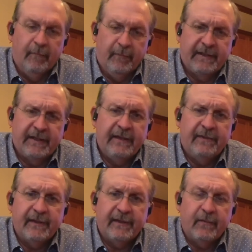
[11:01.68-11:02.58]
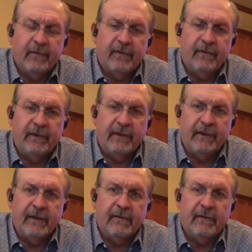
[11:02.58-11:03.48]
But the key thing that we're
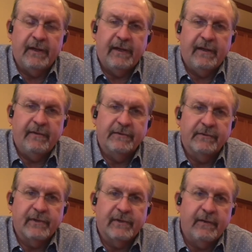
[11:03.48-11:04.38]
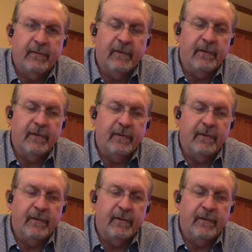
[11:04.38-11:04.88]
doing right now is we're trying to work,